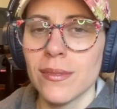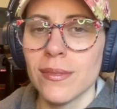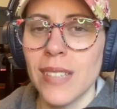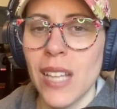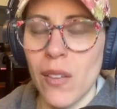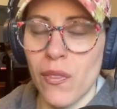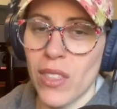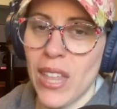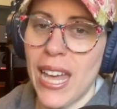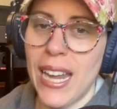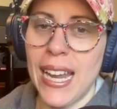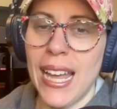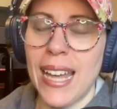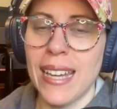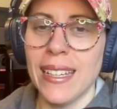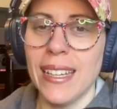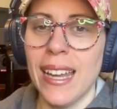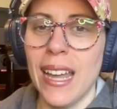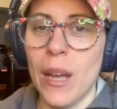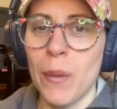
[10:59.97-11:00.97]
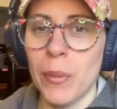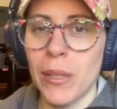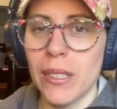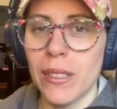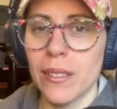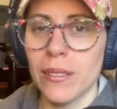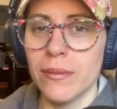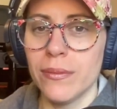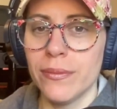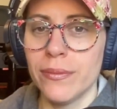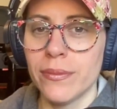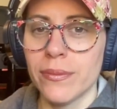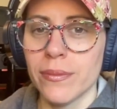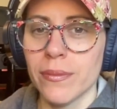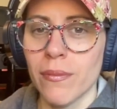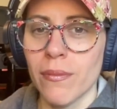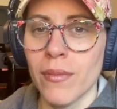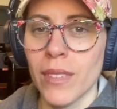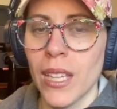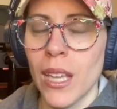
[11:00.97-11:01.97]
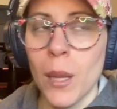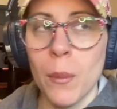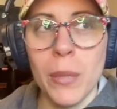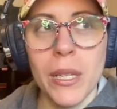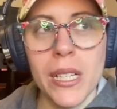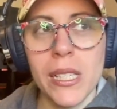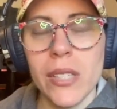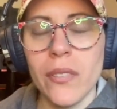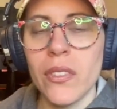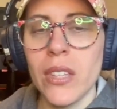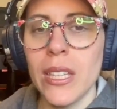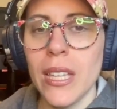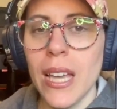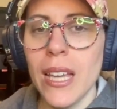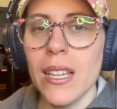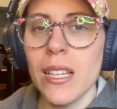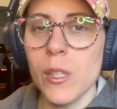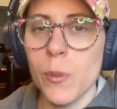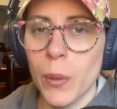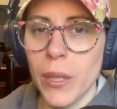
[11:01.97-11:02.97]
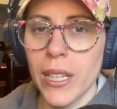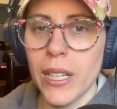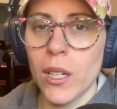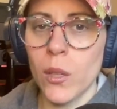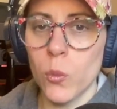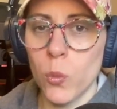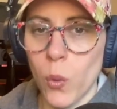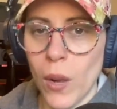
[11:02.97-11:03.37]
if that hadn't happened. Because if the Yankees played on